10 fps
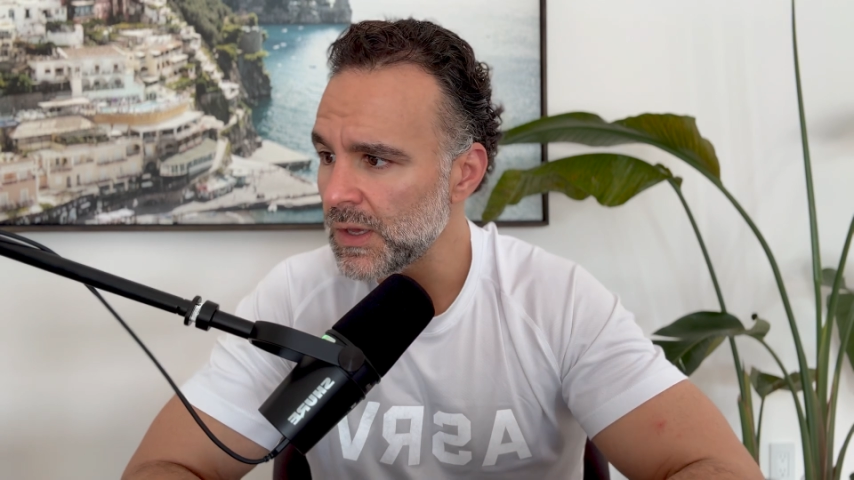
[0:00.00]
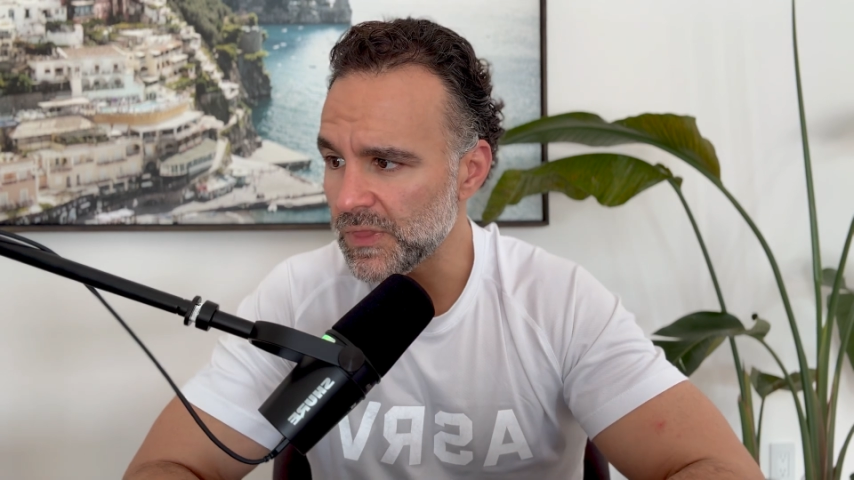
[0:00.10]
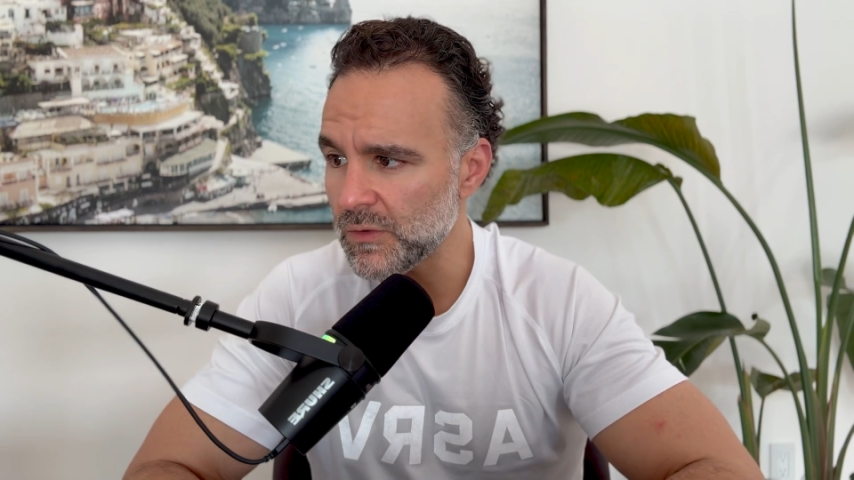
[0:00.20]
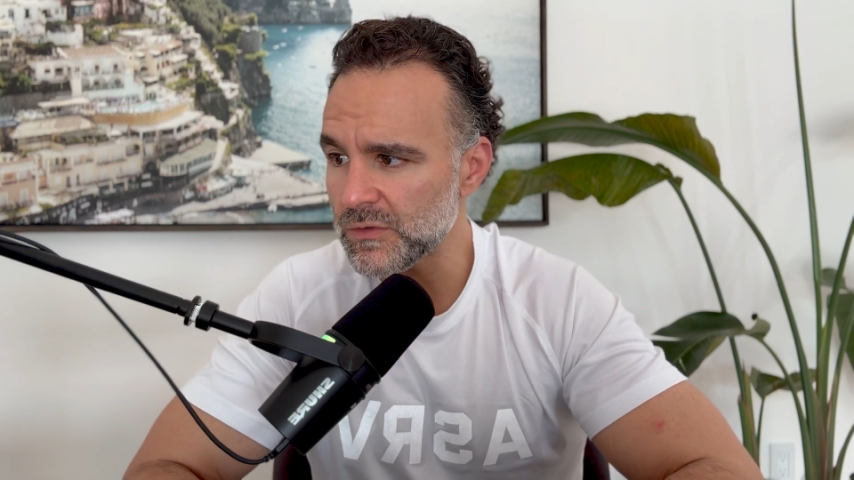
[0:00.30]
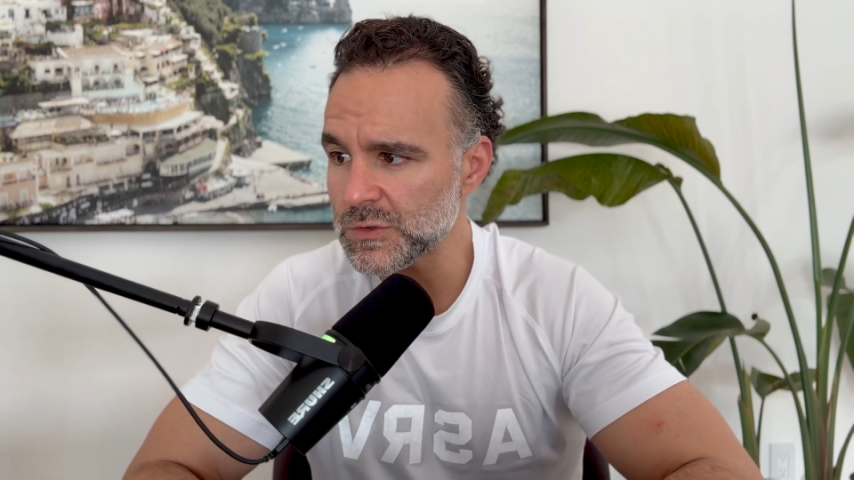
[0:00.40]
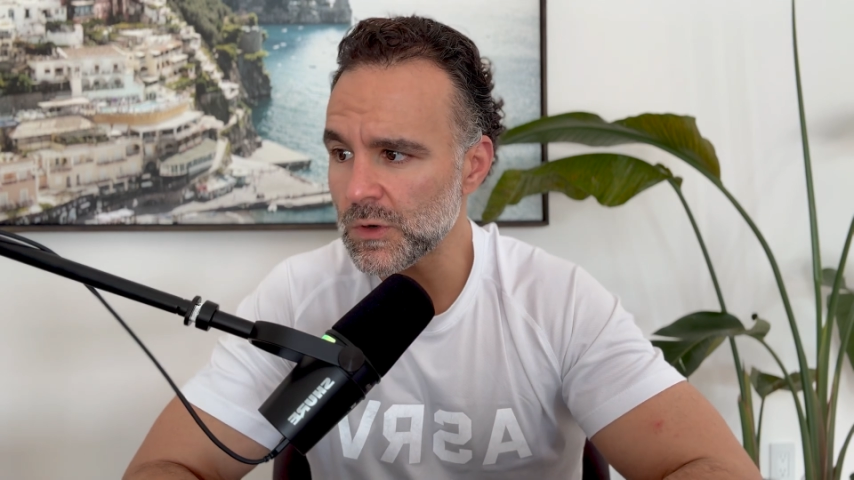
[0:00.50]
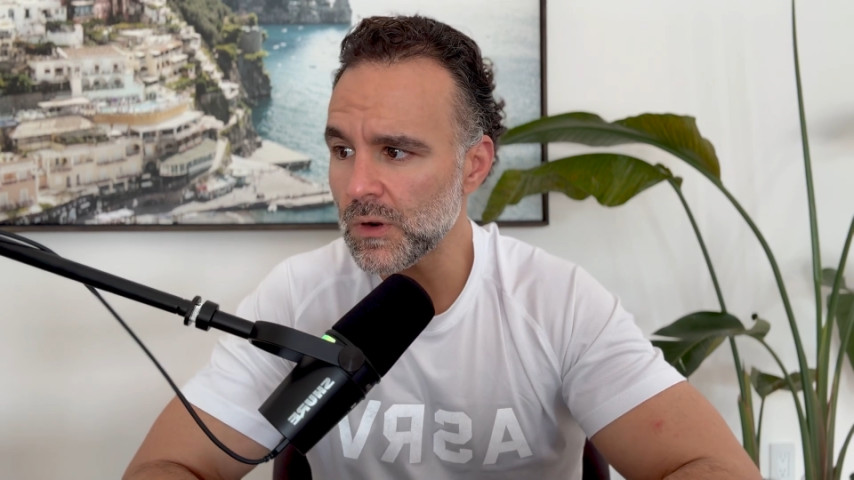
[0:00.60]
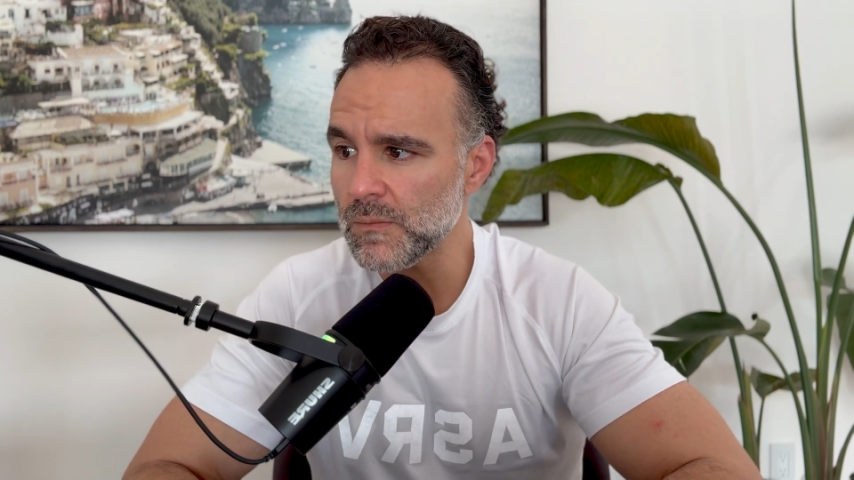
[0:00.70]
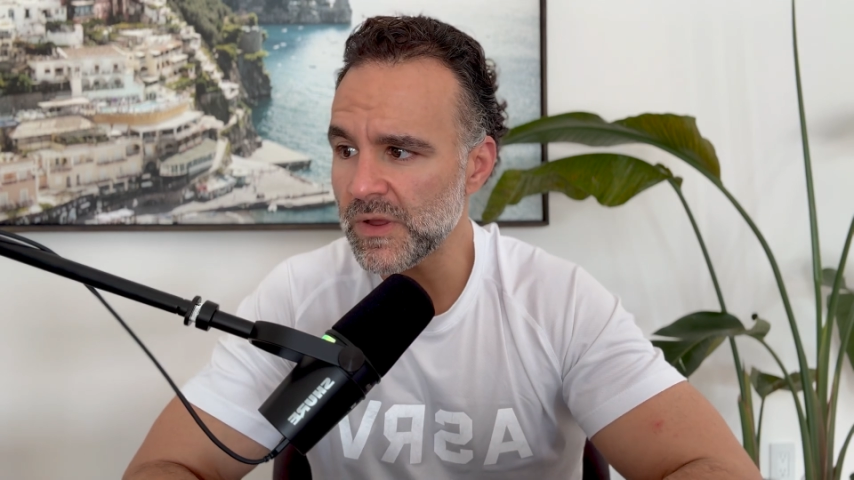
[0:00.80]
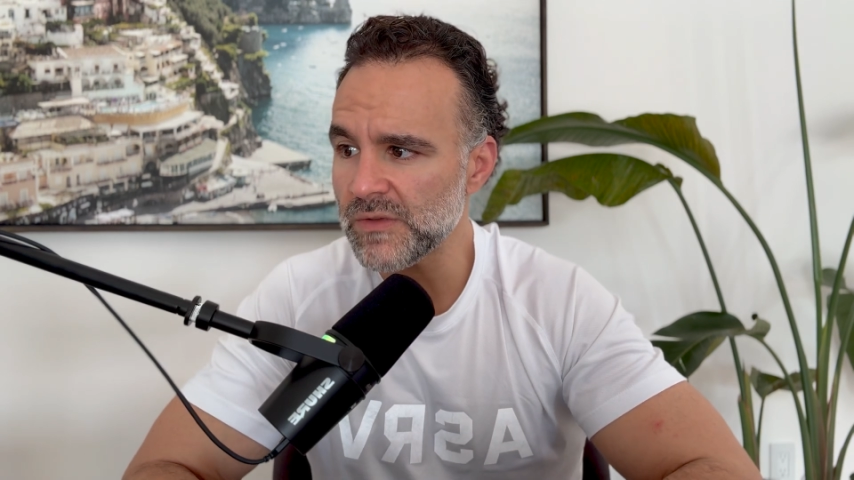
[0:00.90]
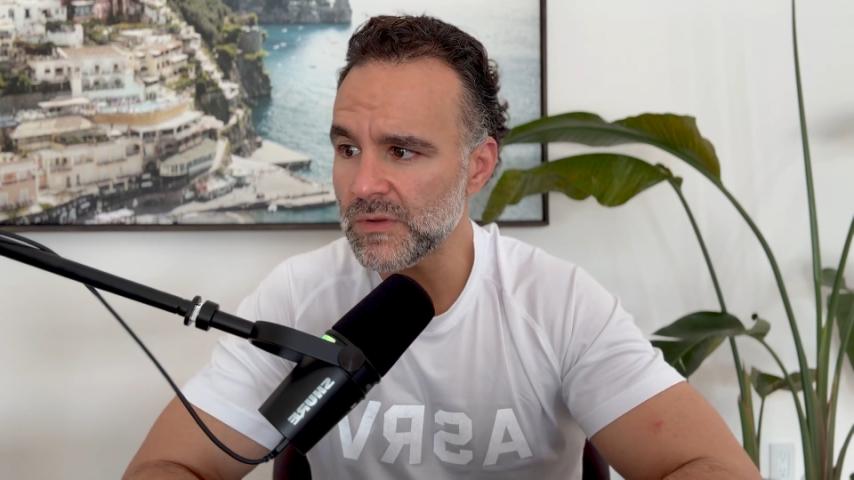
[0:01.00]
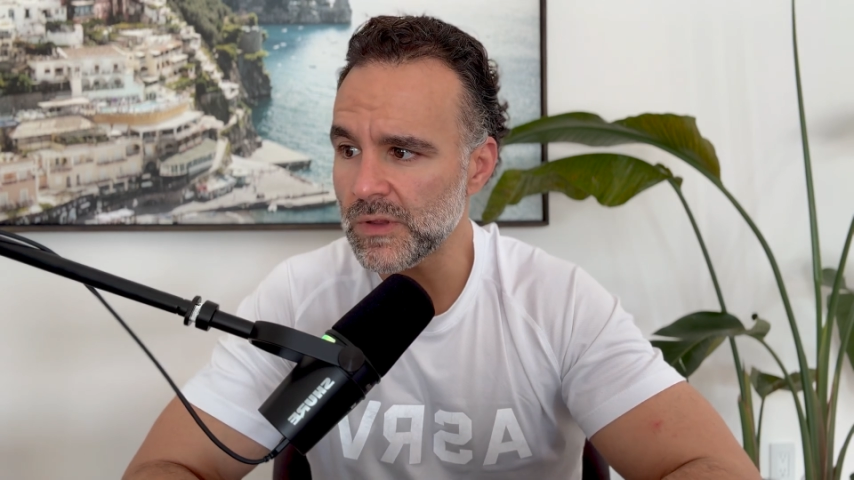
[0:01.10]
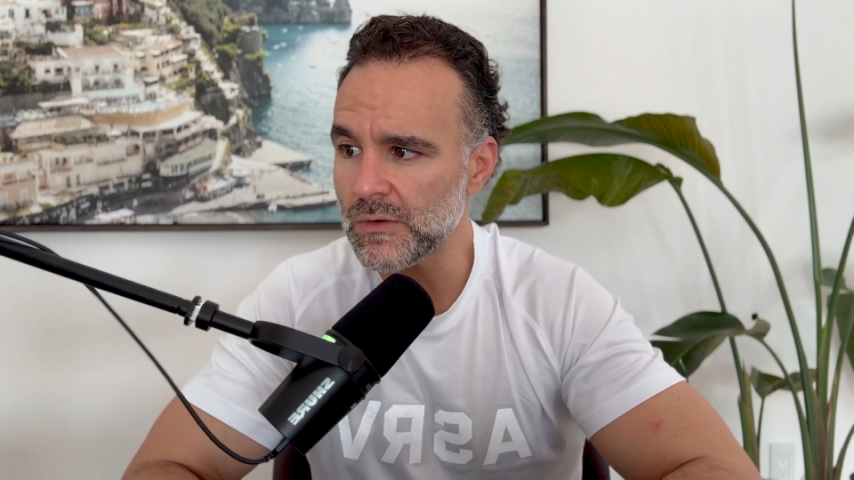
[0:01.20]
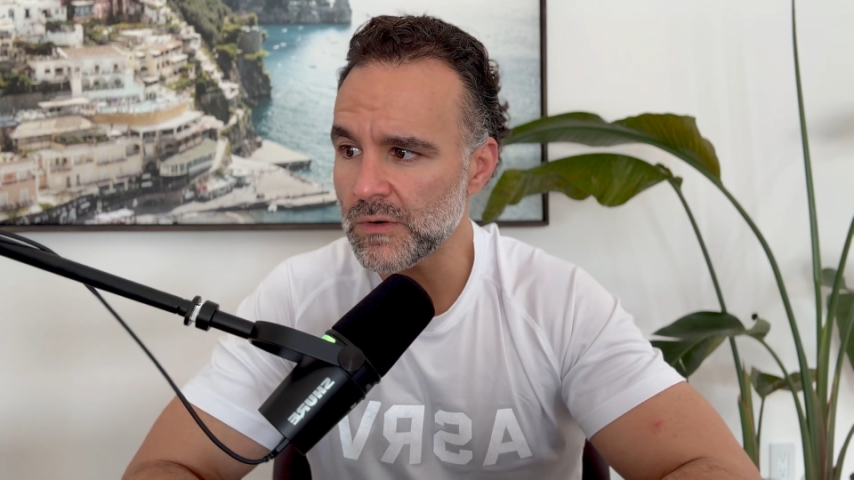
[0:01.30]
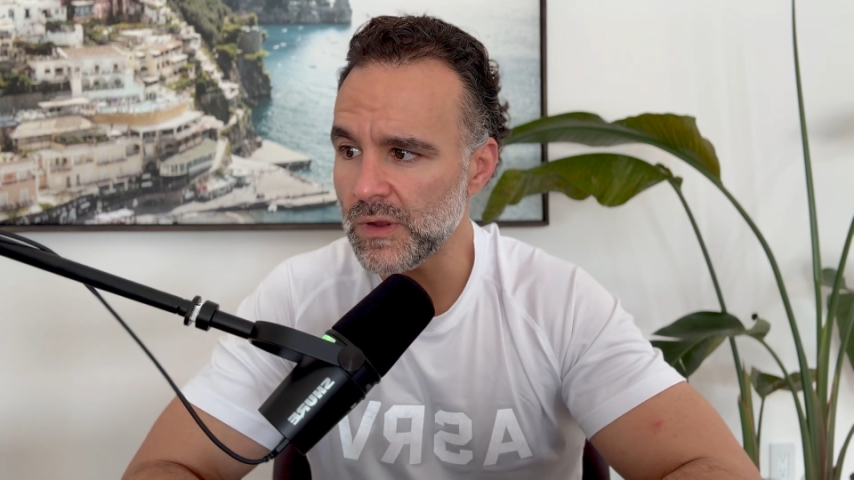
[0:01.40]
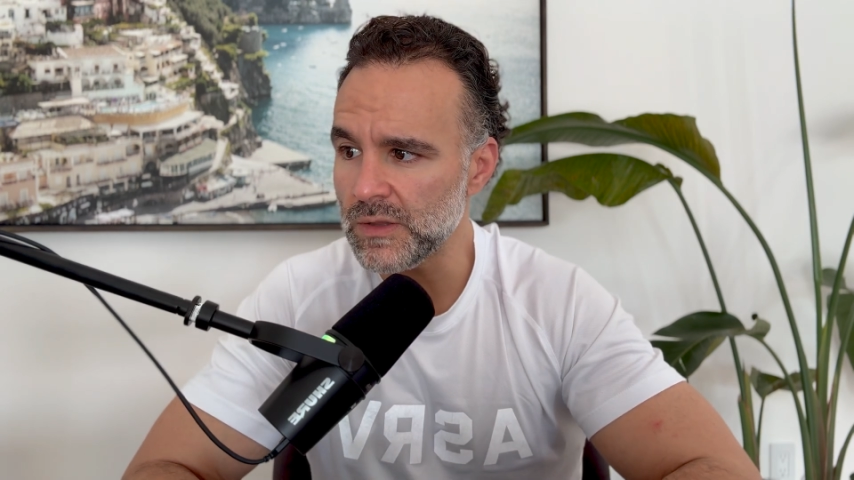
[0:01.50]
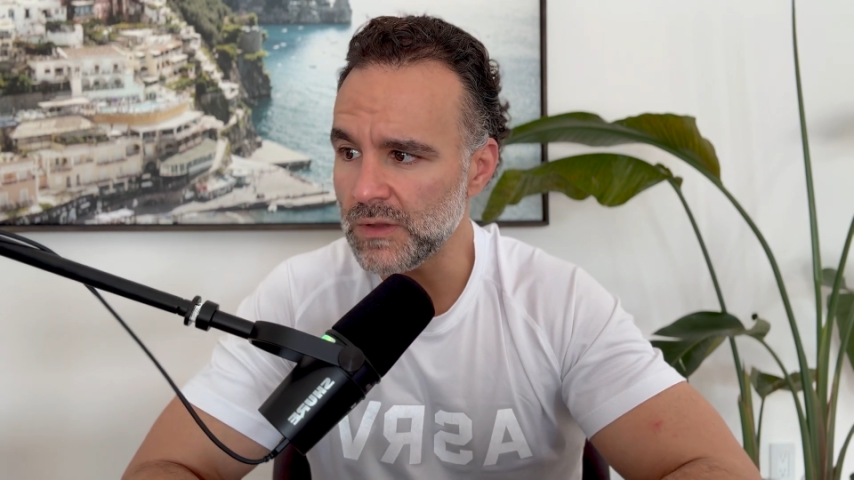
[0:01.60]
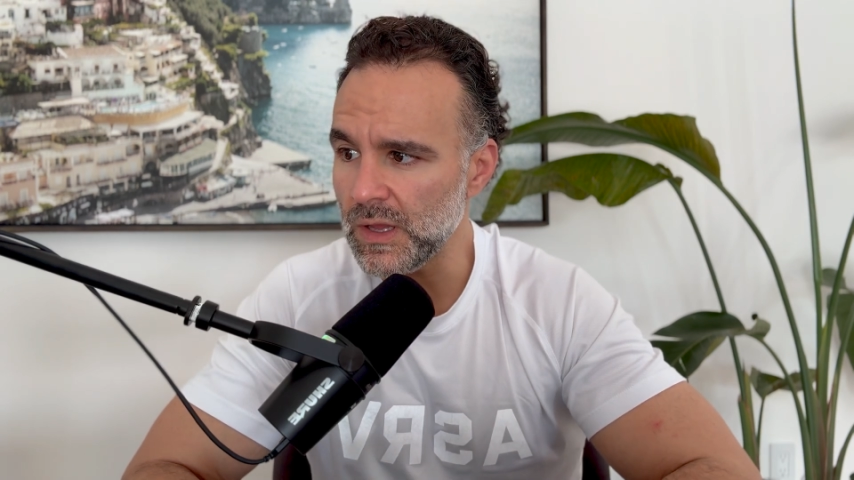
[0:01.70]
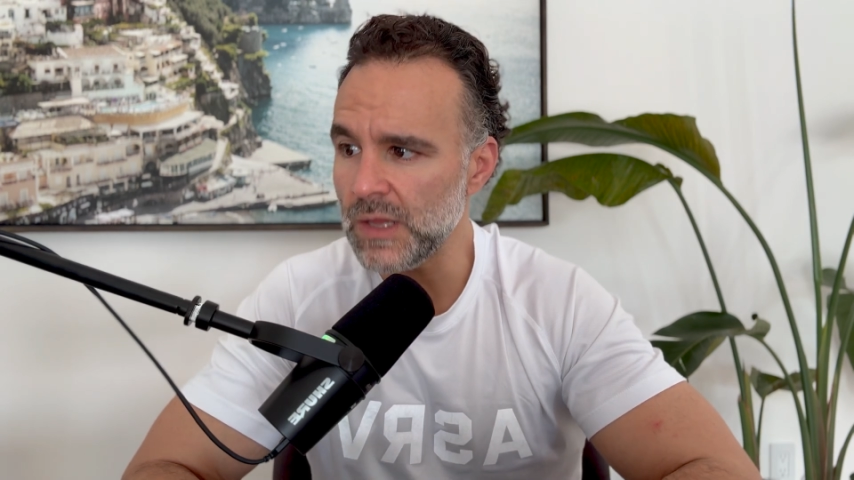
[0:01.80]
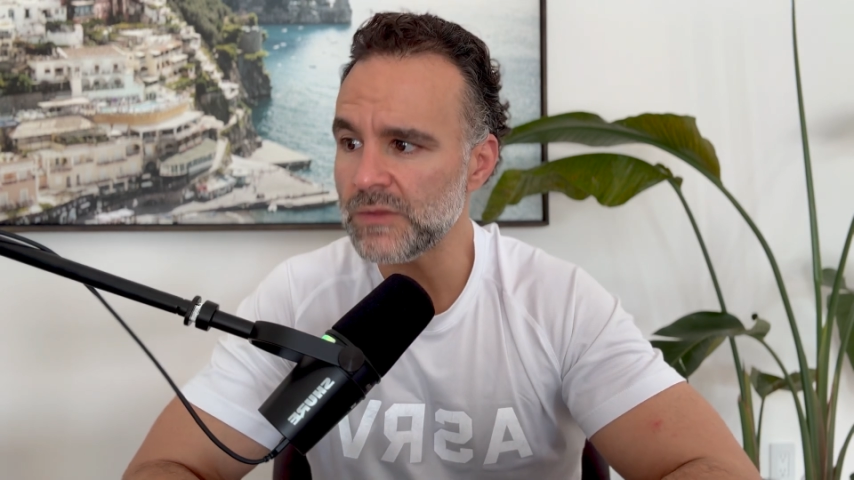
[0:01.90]
There was a Journal of Medicine
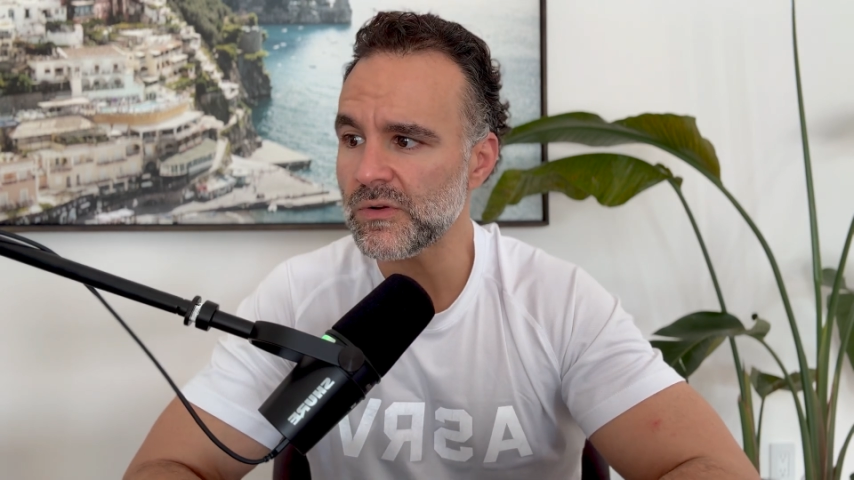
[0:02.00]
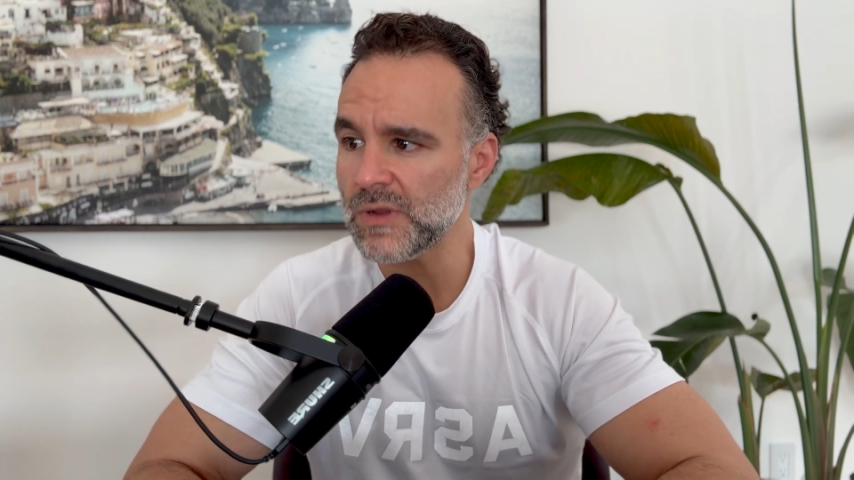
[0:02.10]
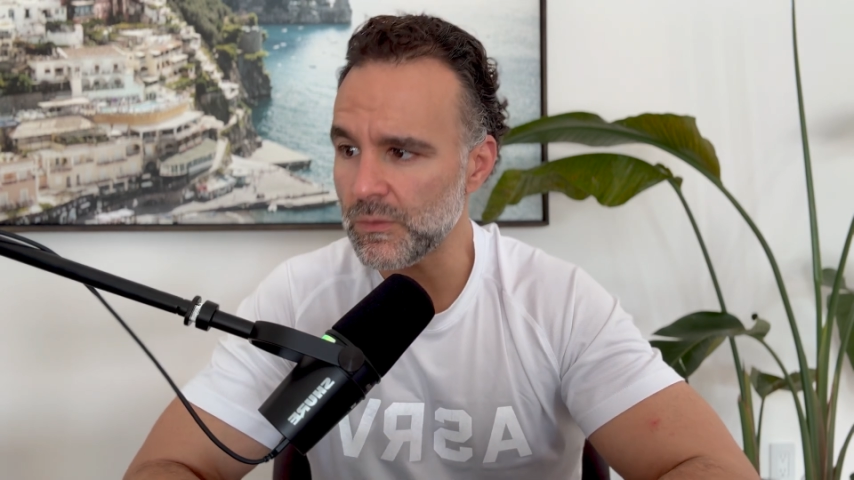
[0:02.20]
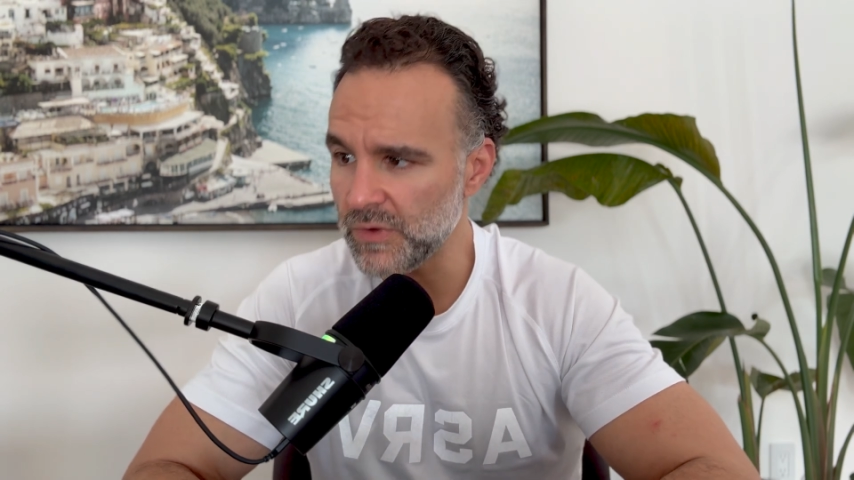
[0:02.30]
internet